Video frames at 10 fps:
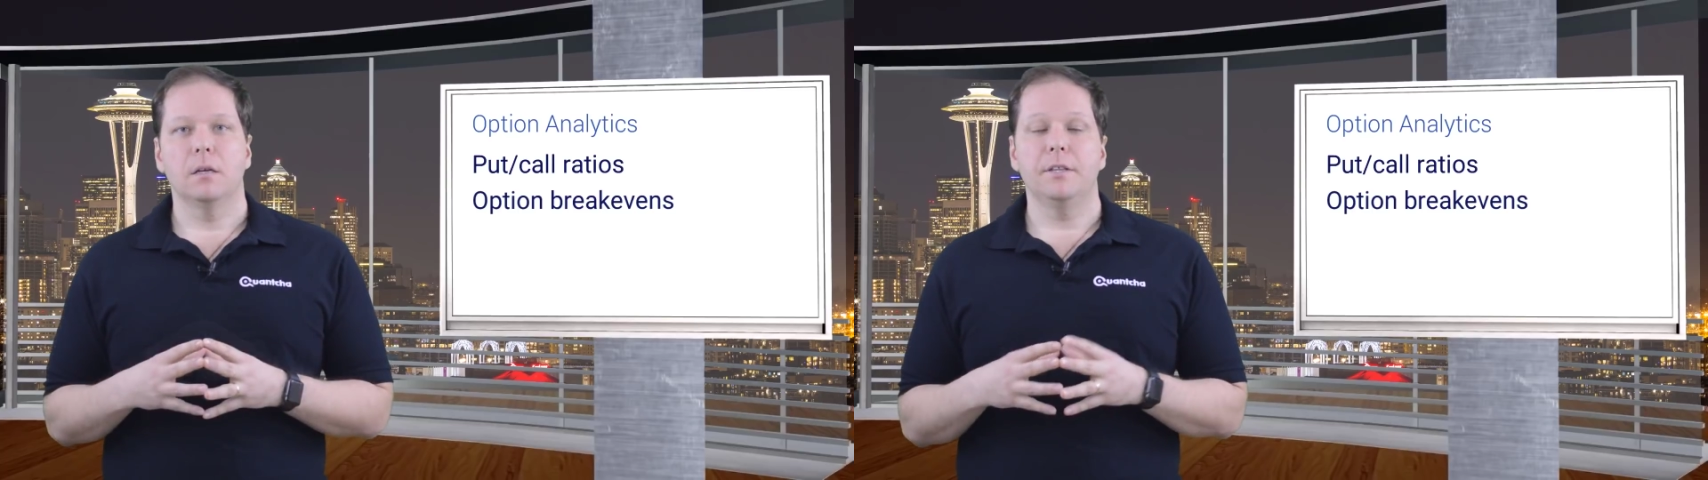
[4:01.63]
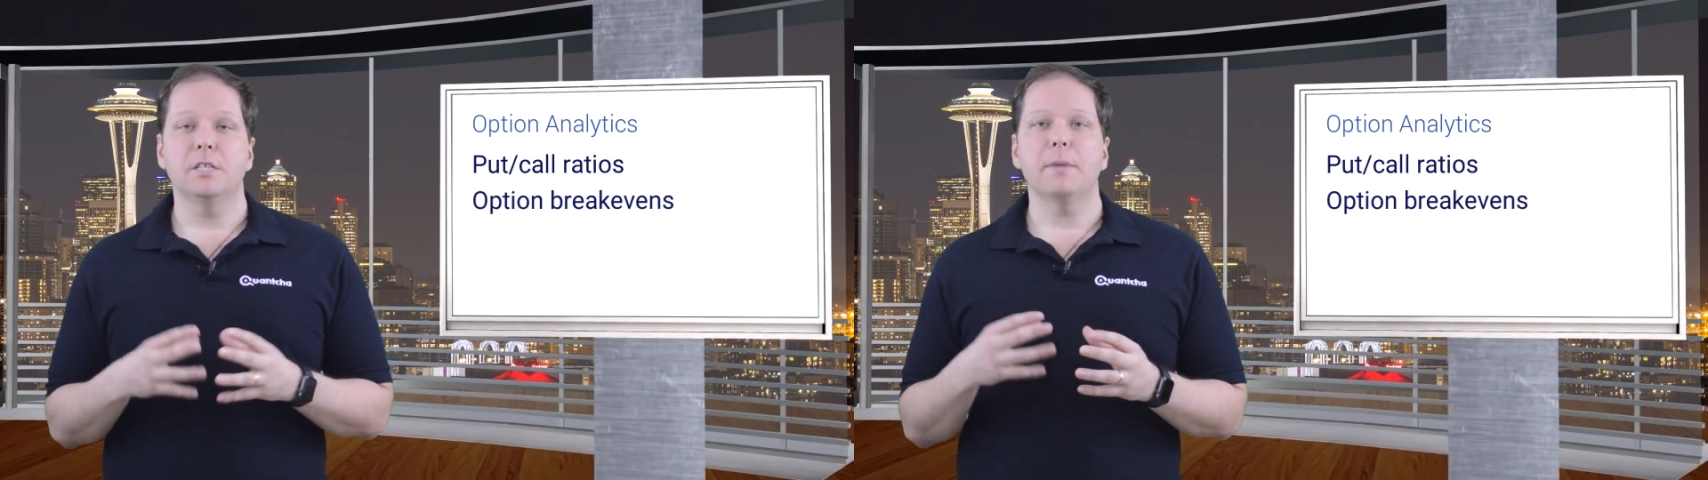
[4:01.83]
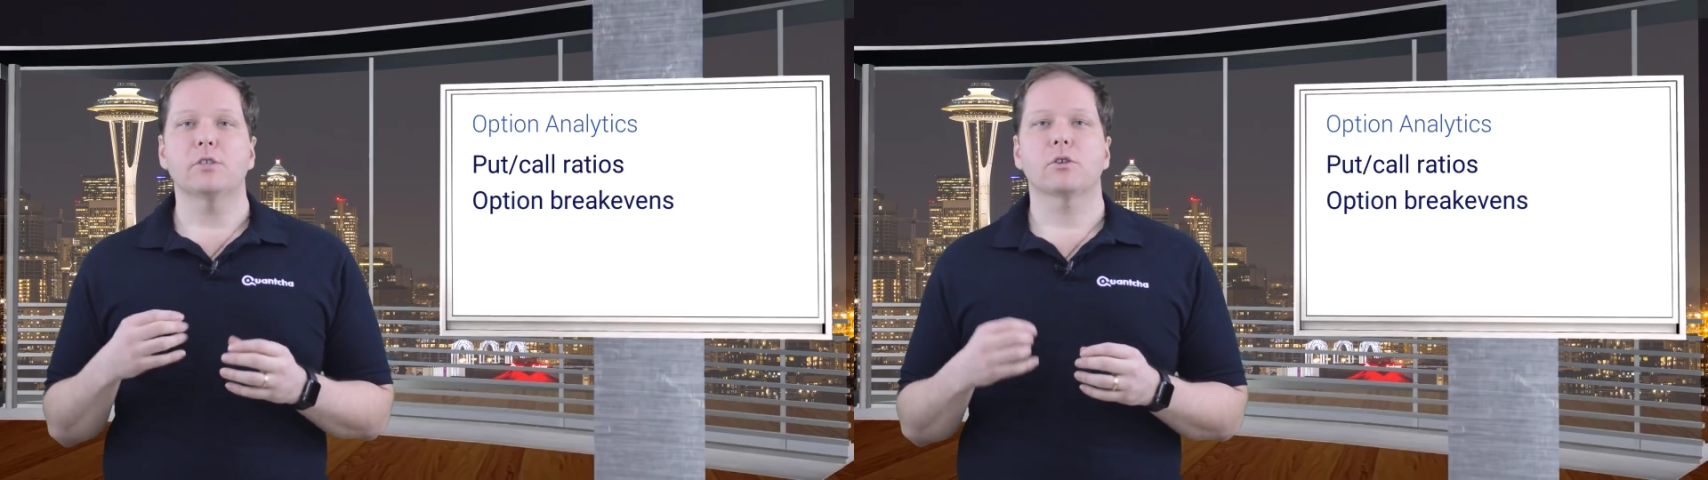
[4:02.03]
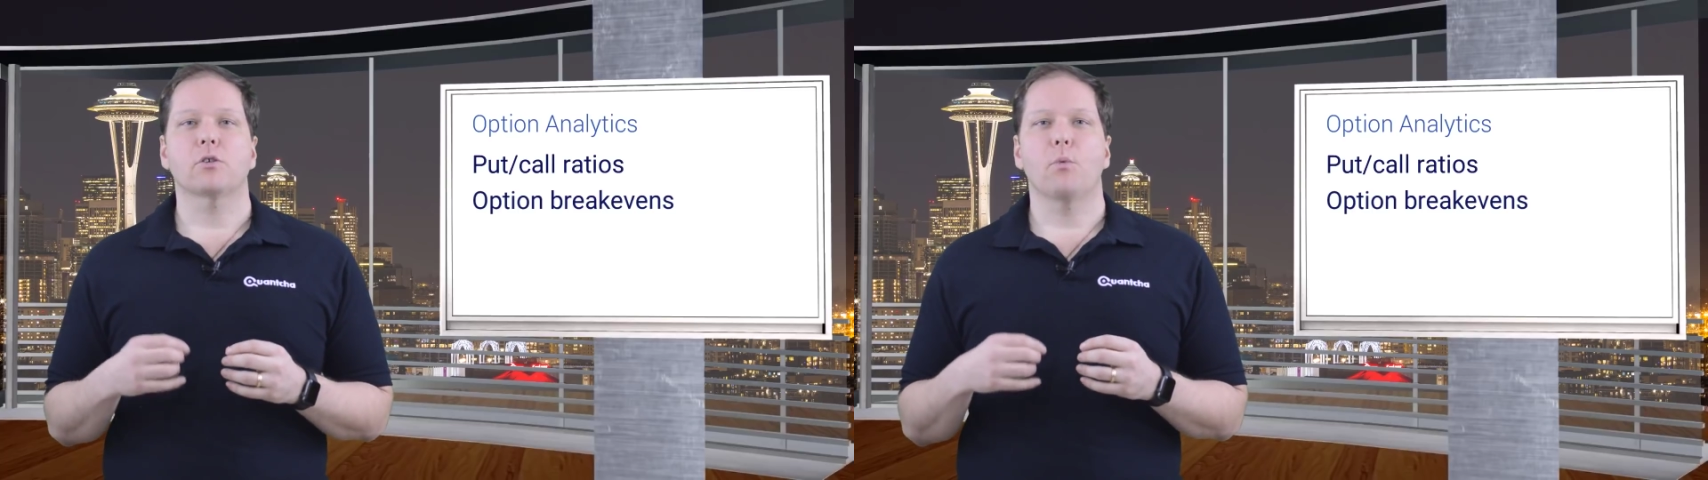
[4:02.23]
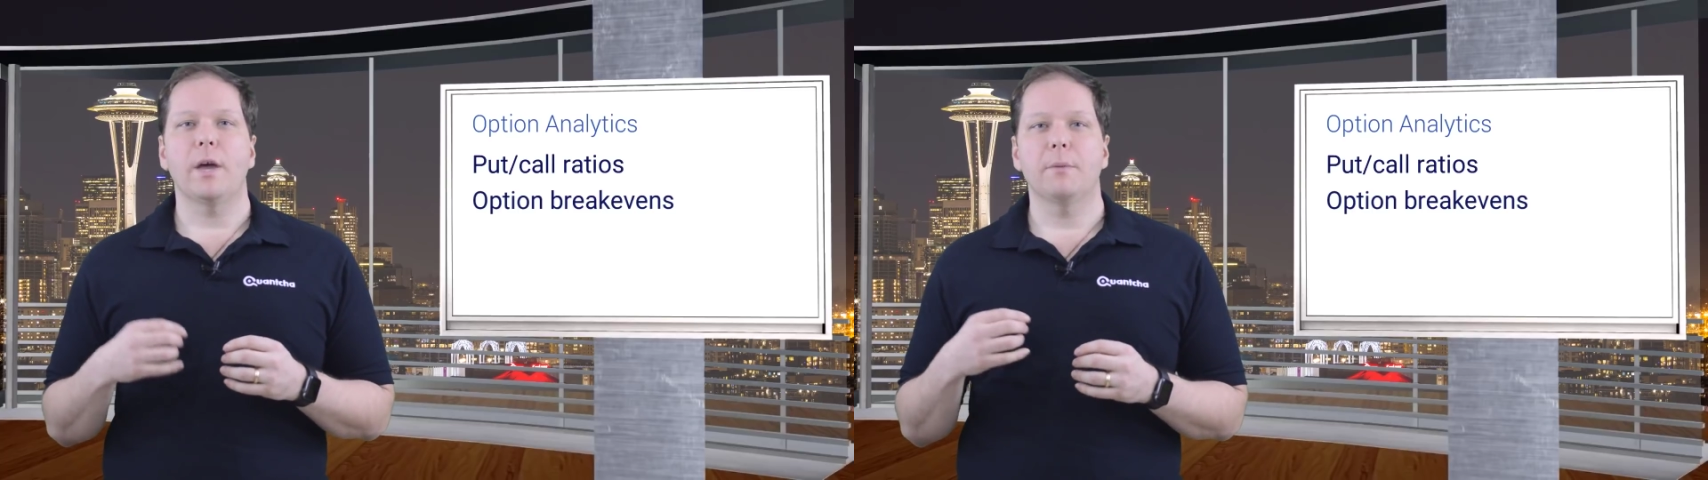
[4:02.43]
These metrics
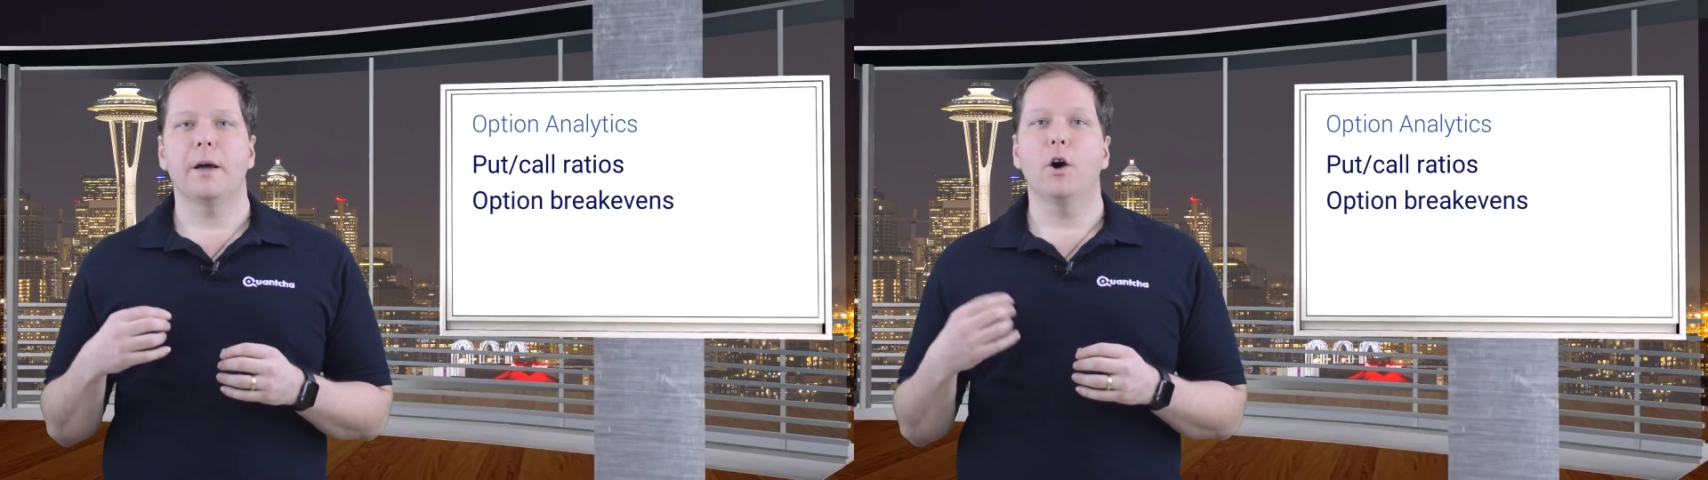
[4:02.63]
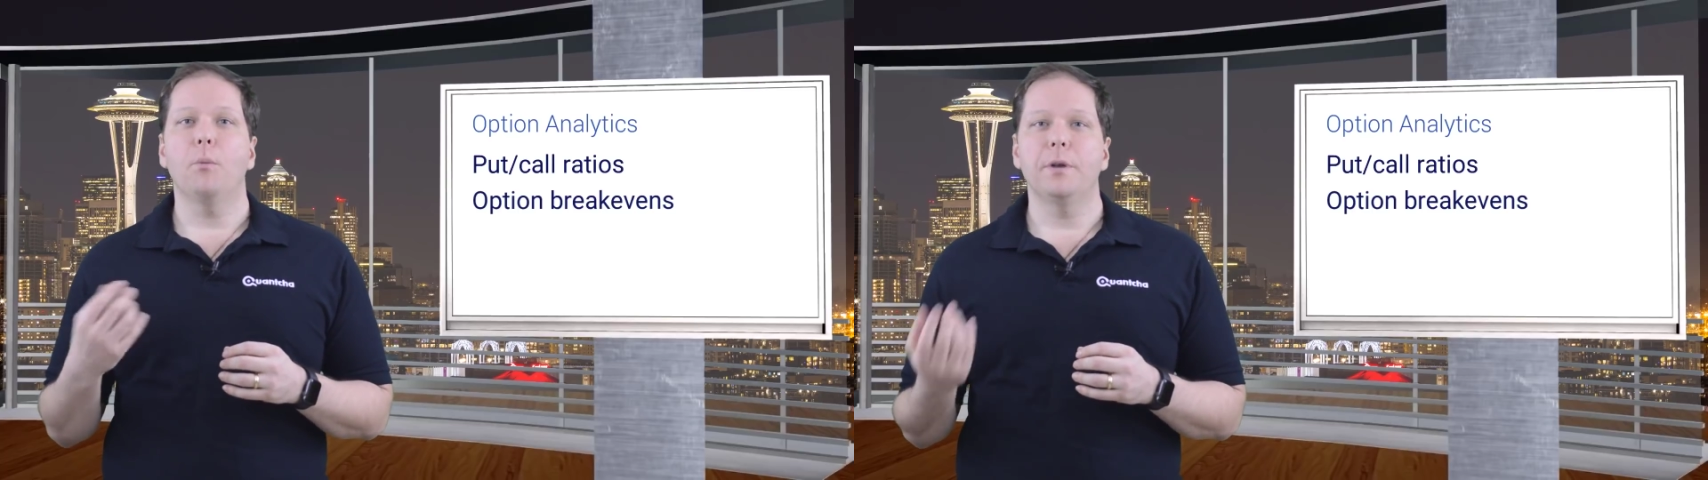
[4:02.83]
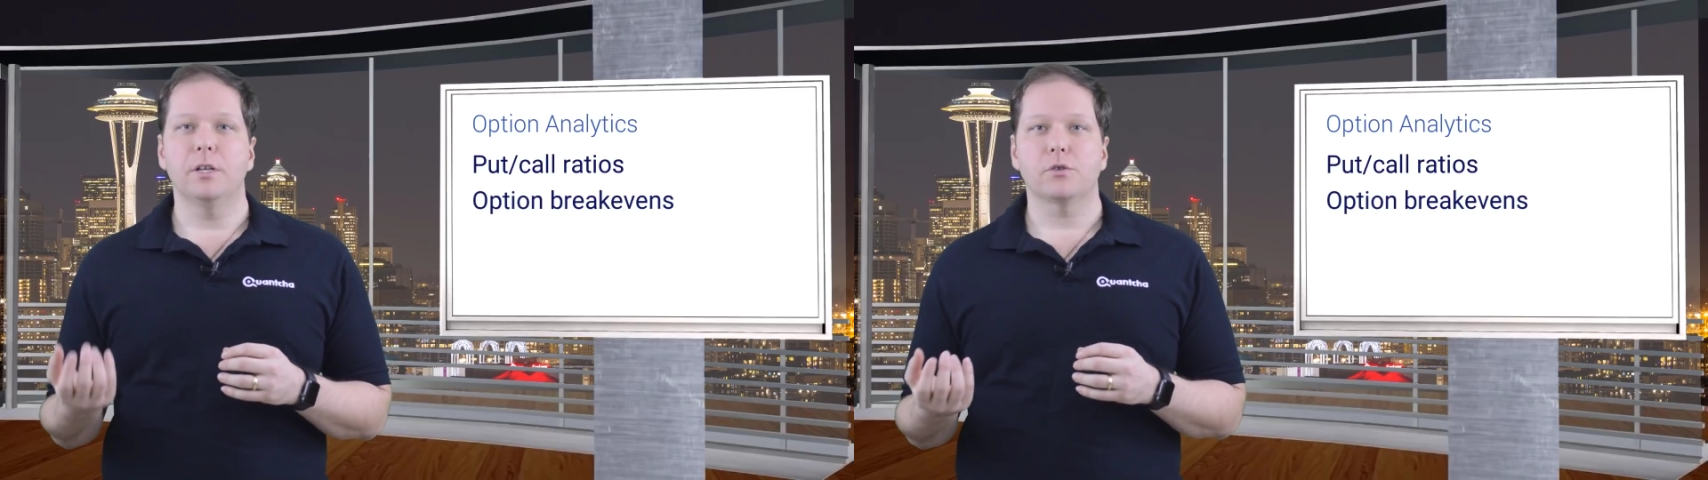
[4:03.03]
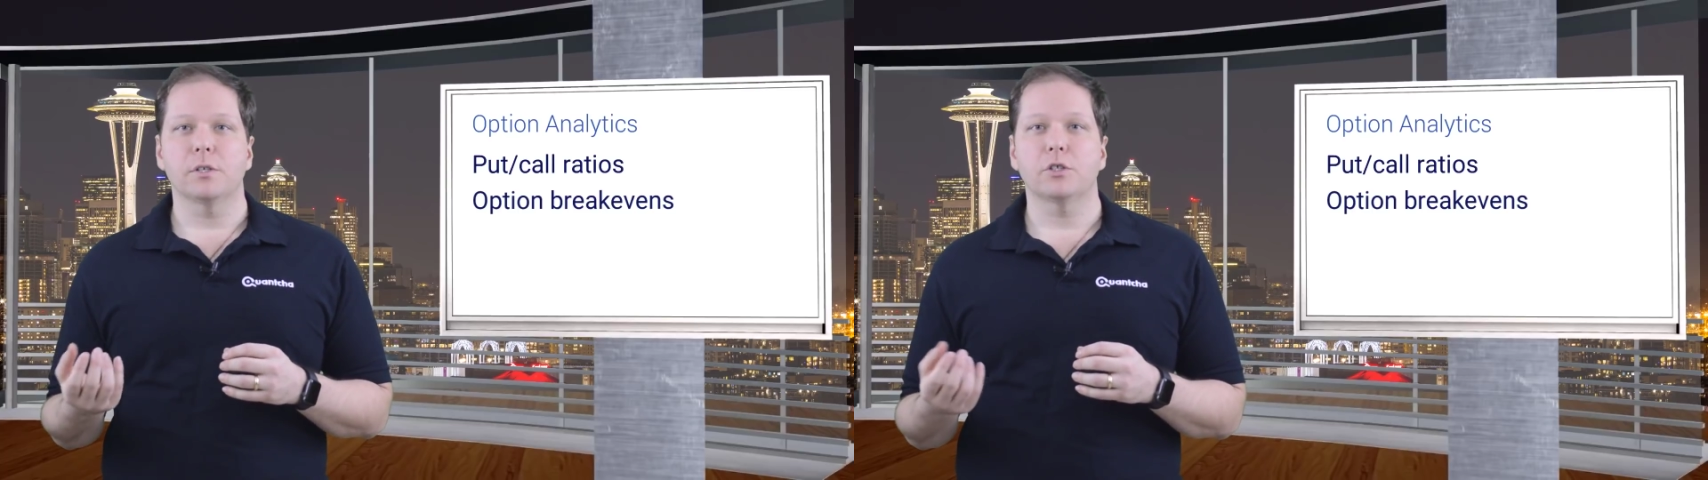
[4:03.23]
are weighted by open interest,